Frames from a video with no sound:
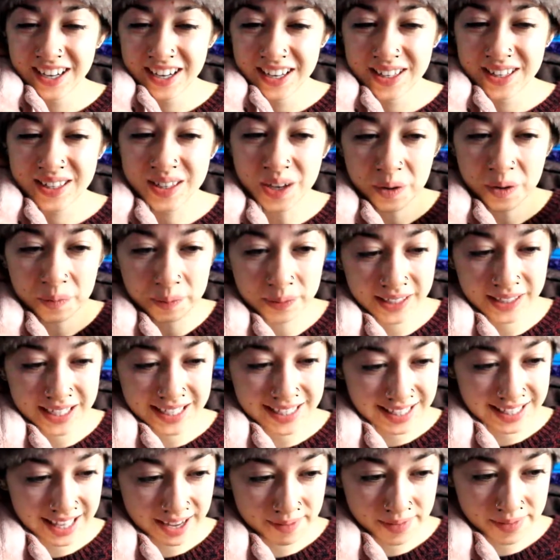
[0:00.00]
So
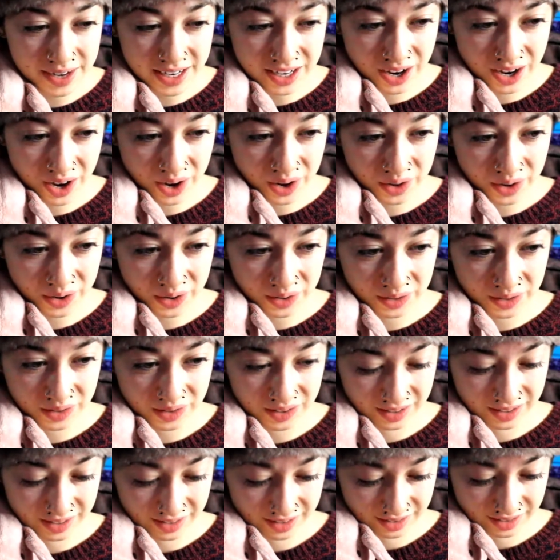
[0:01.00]
please let me
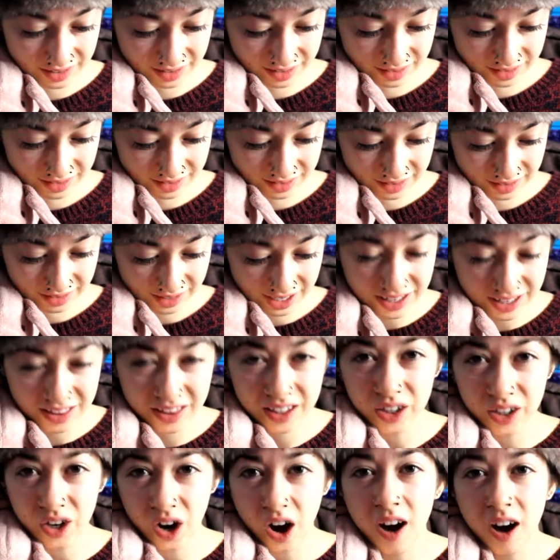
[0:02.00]
know in
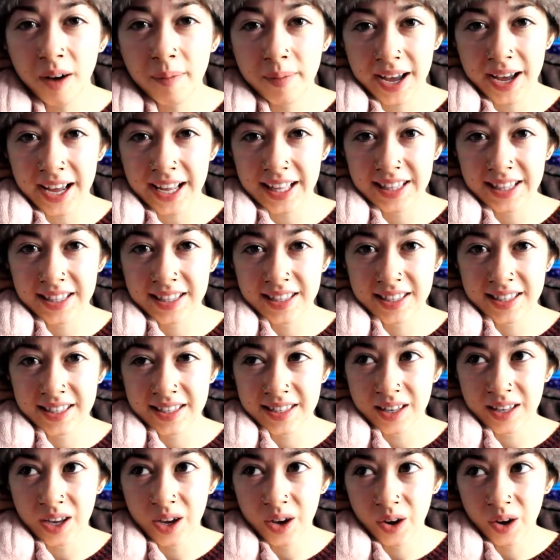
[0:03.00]
the
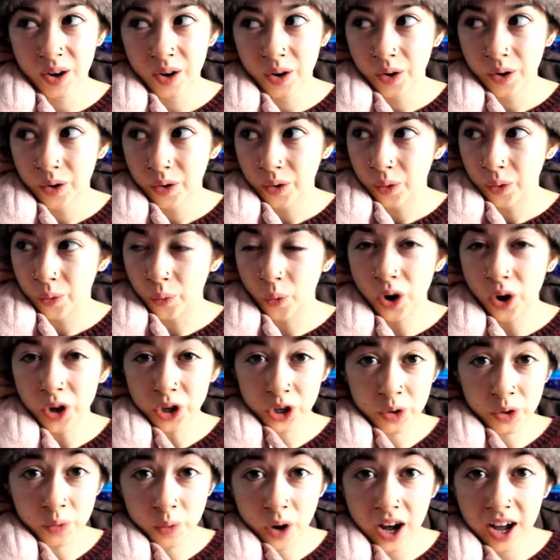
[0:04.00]
comments
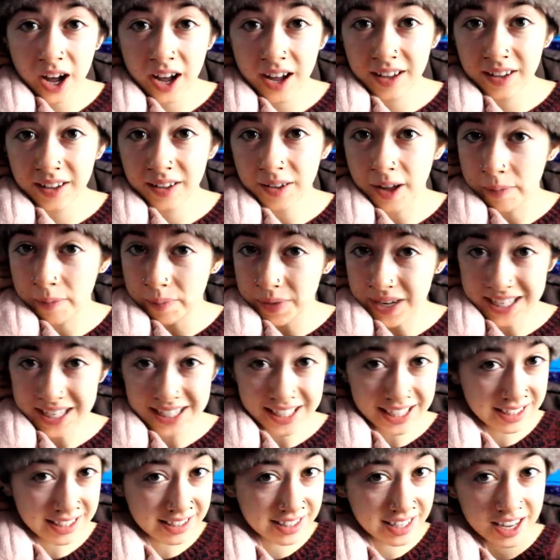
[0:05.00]
what you are, a
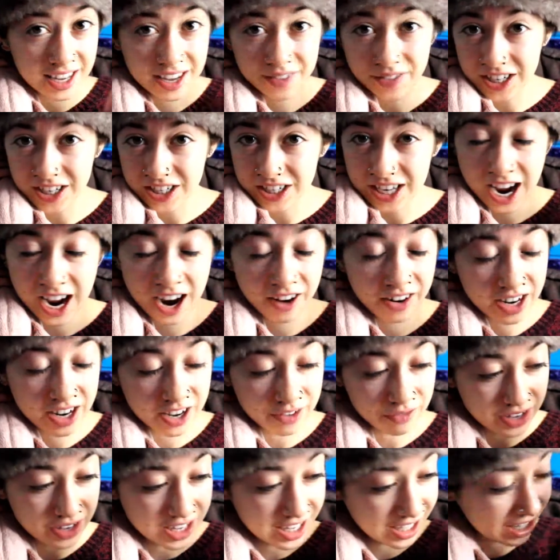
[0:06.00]
meat eater,
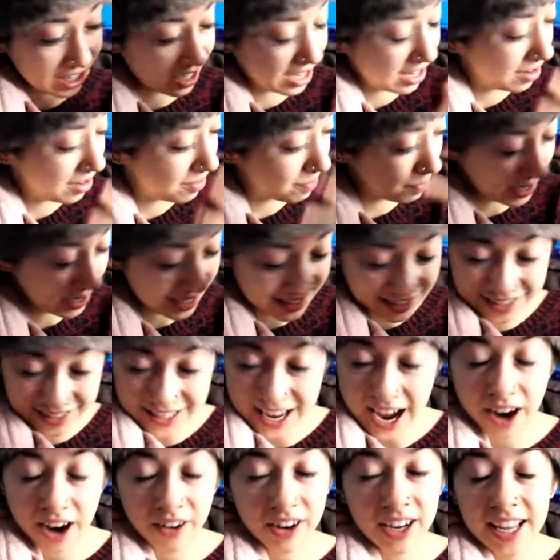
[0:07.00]
vegetarian, vegan,
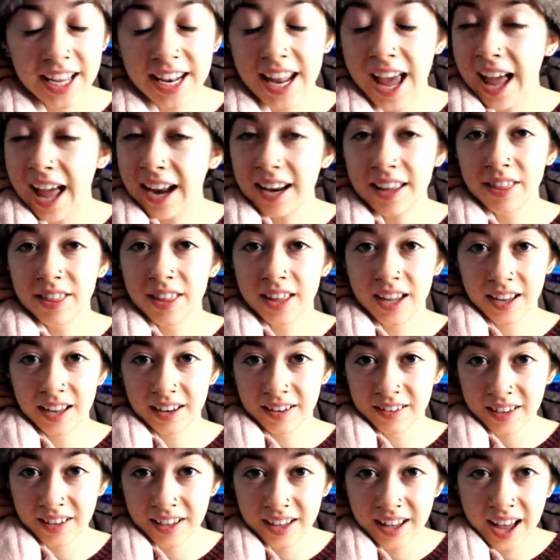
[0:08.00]
pescatarian,
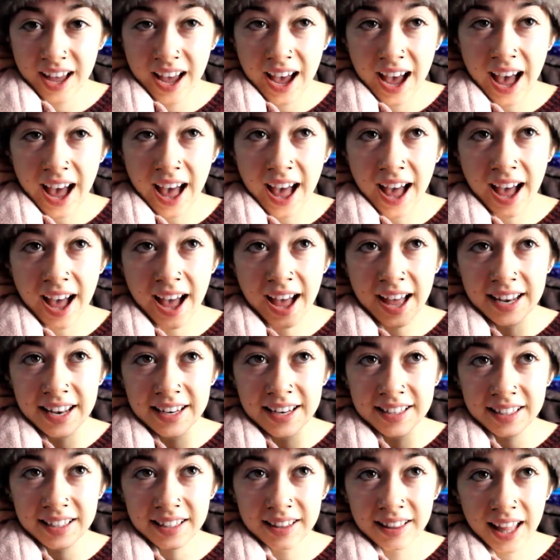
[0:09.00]
anything,
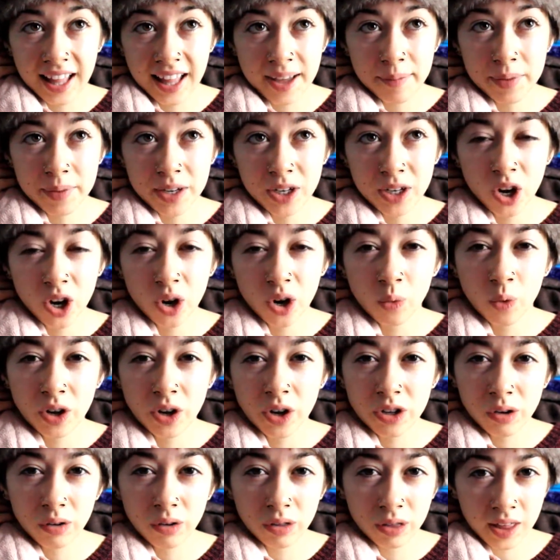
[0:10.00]
and let me know
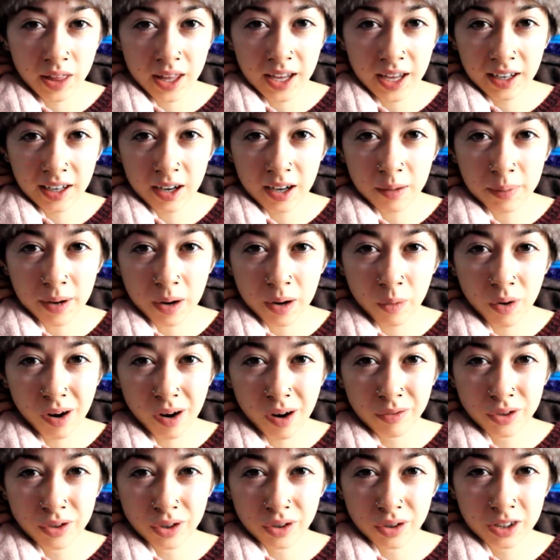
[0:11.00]
what you think about
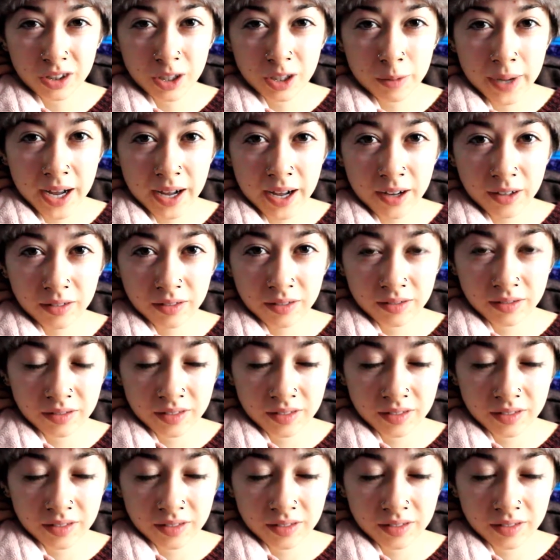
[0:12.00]
what I've talked about.